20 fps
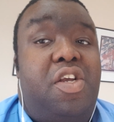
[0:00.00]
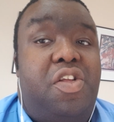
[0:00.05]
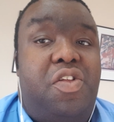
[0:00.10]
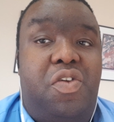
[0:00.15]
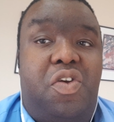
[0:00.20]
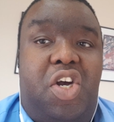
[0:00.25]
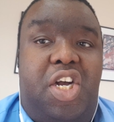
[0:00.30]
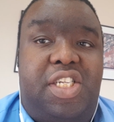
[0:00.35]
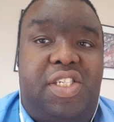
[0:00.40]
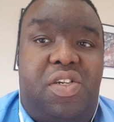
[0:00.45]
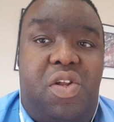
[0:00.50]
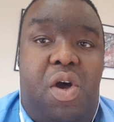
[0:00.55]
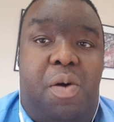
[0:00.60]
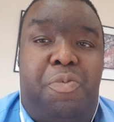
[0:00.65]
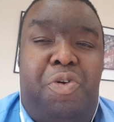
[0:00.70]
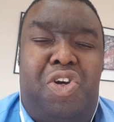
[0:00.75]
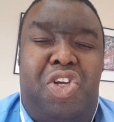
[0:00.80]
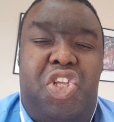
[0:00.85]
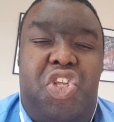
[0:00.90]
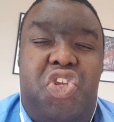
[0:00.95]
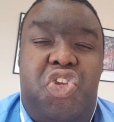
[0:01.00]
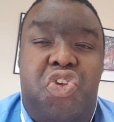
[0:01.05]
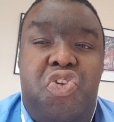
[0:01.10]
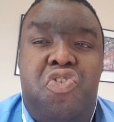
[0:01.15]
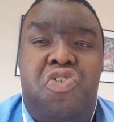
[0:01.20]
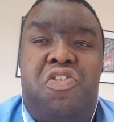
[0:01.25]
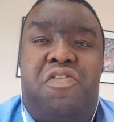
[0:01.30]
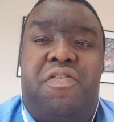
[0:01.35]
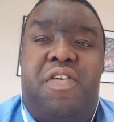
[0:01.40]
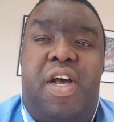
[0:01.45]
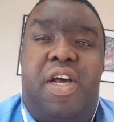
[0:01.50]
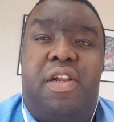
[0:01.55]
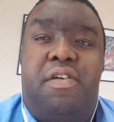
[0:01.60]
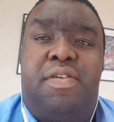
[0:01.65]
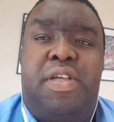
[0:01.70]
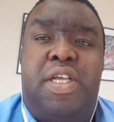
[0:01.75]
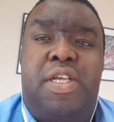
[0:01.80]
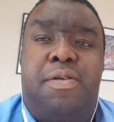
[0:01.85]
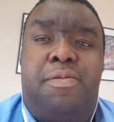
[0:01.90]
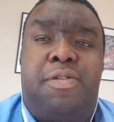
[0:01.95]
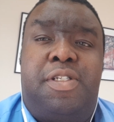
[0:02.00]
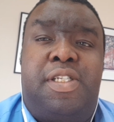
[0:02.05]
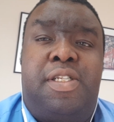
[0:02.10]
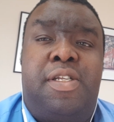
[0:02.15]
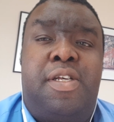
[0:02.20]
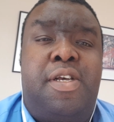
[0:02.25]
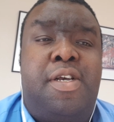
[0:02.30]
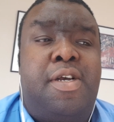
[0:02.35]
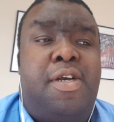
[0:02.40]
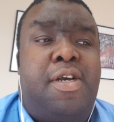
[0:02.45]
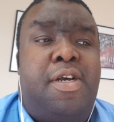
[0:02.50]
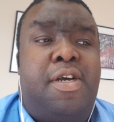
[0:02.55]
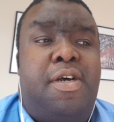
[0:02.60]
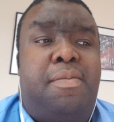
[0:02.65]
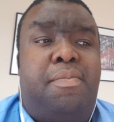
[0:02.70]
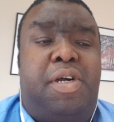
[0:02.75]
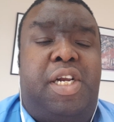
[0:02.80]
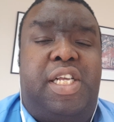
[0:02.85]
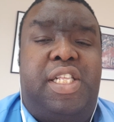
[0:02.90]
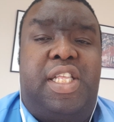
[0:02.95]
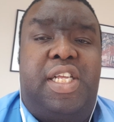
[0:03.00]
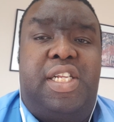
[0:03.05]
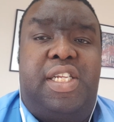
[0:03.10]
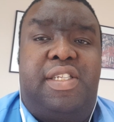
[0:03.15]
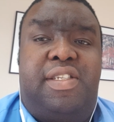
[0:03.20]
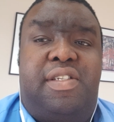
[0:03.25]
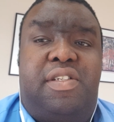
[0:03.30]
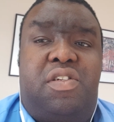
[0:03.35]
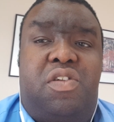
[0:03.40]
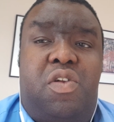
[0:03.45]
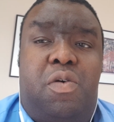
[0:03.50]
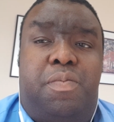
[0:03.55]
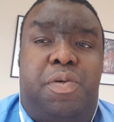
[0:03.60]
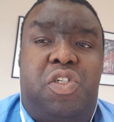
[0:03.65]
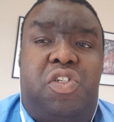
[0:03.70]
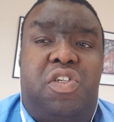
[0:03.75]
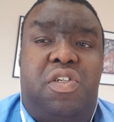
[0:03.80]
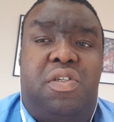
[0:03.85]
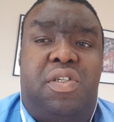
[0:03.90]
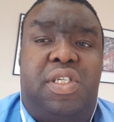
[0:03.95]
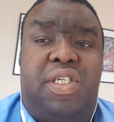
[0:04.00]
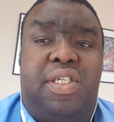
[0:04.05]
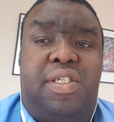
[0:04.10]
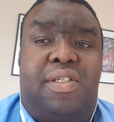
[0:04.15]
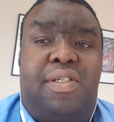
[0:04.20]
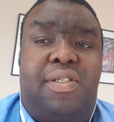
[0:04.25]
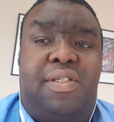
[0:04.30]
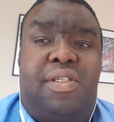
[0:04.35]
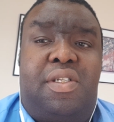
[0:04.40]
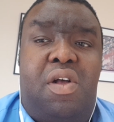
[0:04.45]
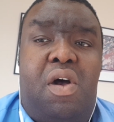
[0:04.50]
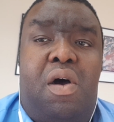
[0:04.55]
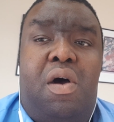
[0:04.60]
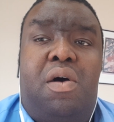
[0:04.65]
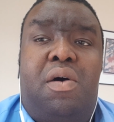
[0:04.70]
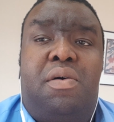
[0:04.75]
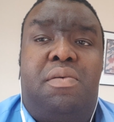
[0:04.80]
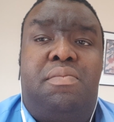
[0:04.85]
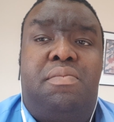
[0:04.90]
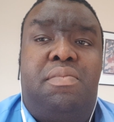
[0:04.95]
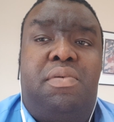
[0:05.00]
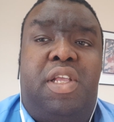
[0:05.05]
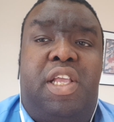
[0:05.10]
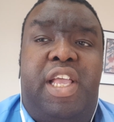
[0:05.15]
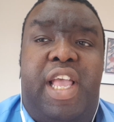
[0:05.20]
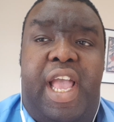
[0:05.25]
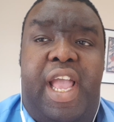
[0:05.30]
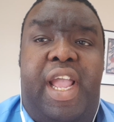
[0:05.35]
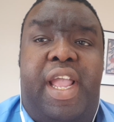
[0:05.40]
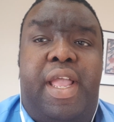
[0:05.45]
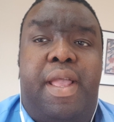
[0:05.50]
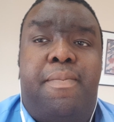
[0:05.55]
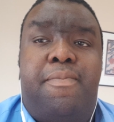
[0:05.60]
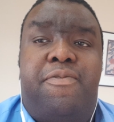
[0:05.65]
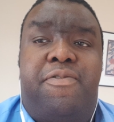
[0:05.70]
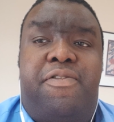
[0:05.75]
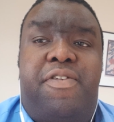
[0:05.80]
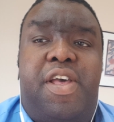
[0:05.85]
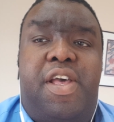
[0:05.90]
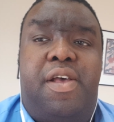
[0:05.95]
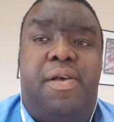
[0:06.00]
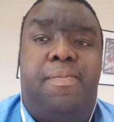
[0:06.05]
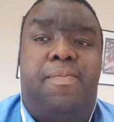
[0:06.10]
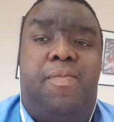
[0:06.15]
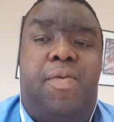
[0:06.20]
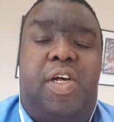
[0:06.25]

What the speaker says: You guys know I'm not a huge fan of his, but I think this is an opportunity to start getting him fit.